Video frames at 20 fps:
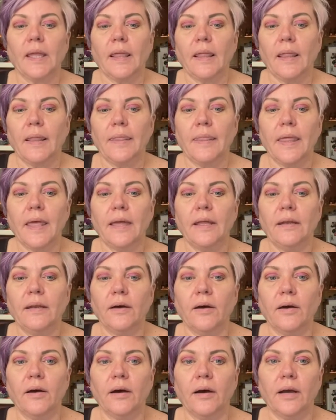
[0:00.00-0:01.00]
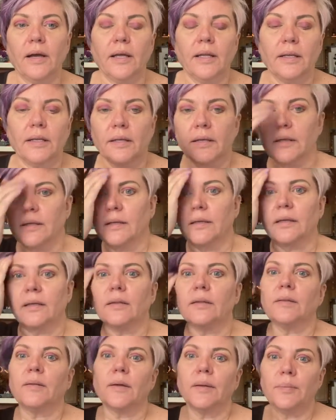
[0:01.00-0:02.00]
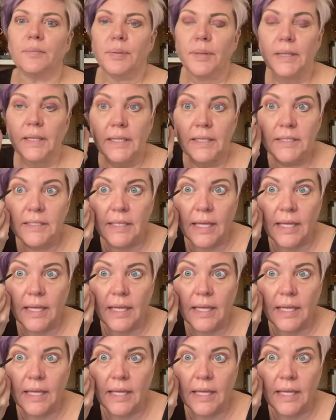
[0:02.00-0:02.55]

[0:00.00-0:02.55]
Then on, the police say